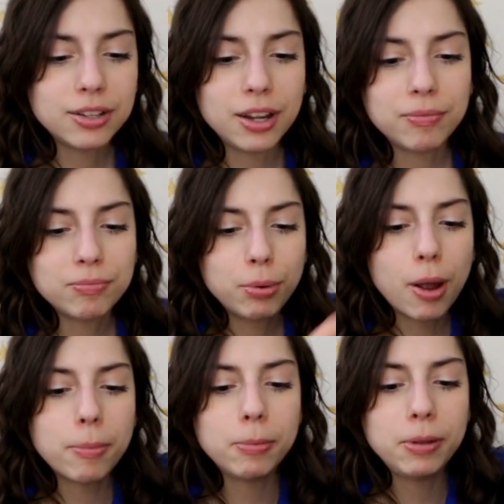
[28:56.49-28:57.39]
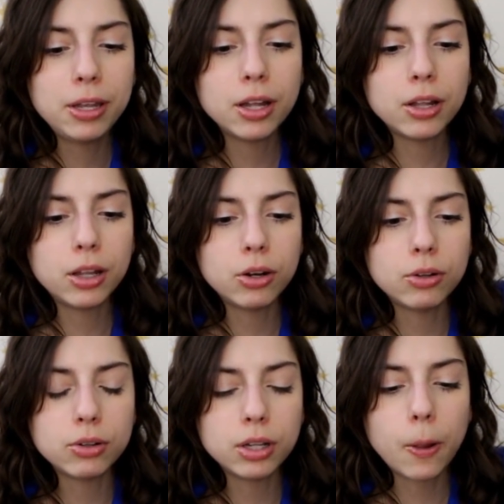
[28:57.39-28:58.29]
Like probably a
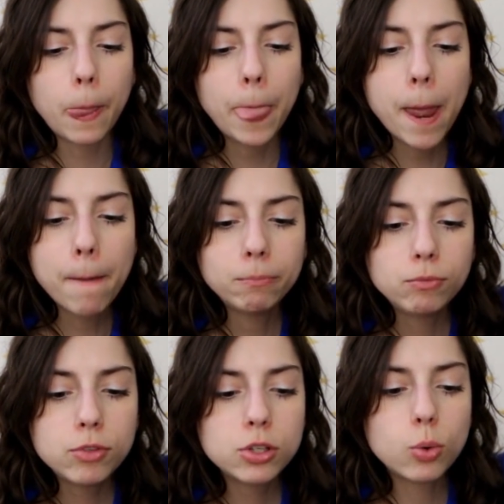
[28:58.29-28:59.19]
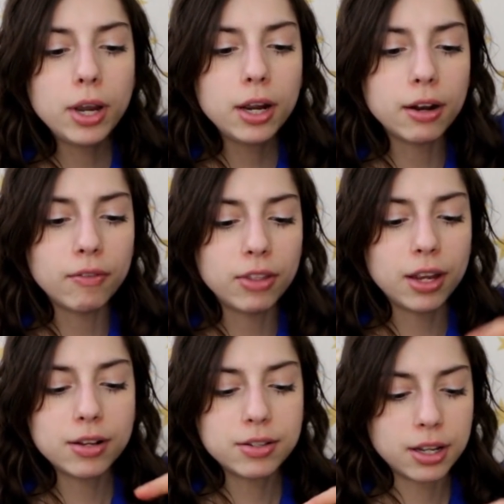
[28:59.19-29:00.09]
little square of
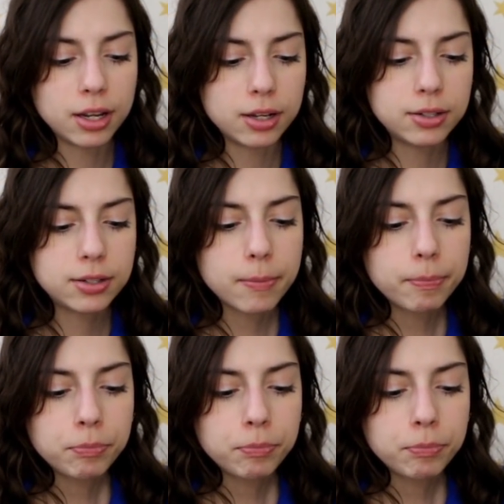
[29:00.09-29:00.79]
this is.